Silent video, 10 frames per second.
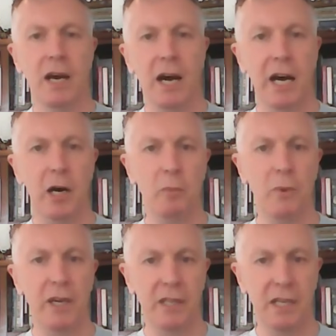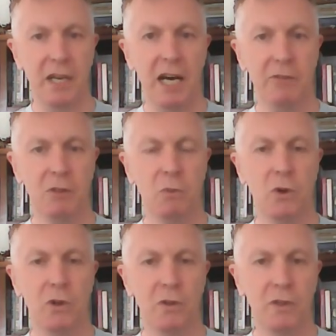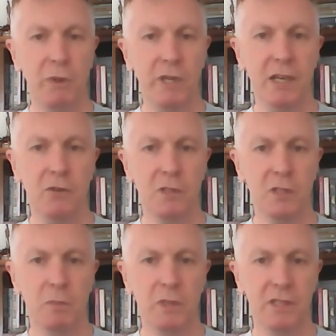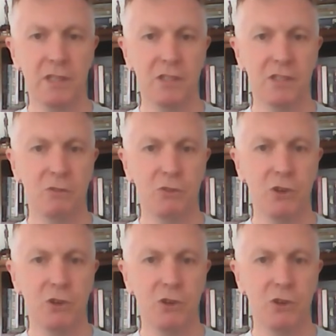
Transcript: And then after the war, they went off into business and